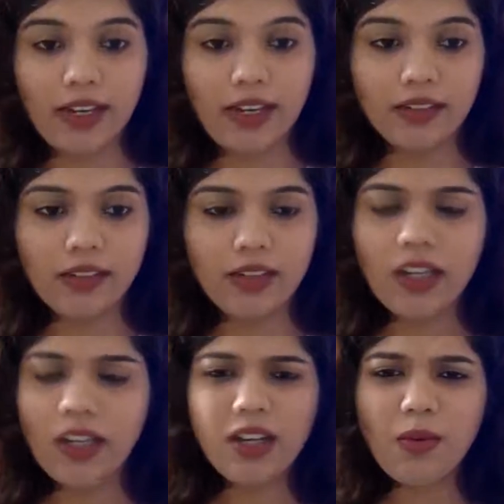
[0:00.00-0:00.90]
letter.
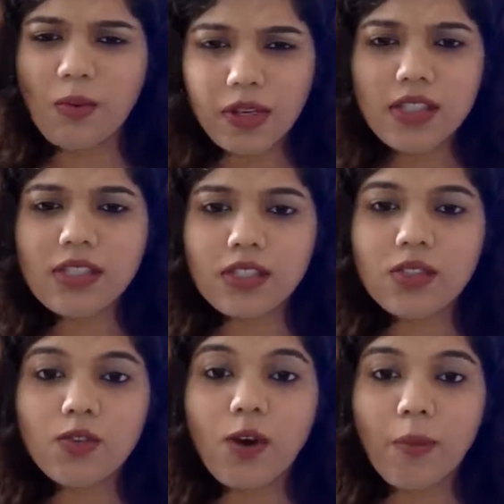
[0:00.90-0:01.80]
Now, what is
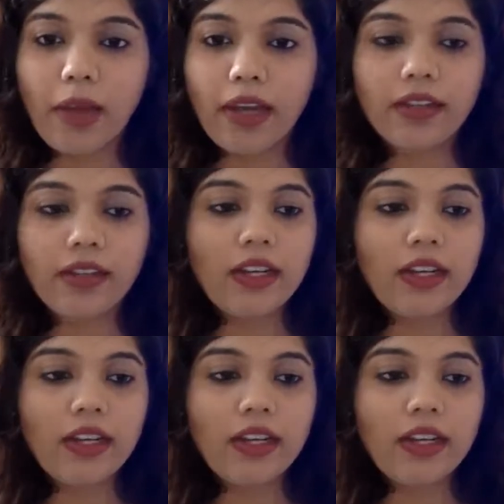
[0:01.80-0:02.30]
this format?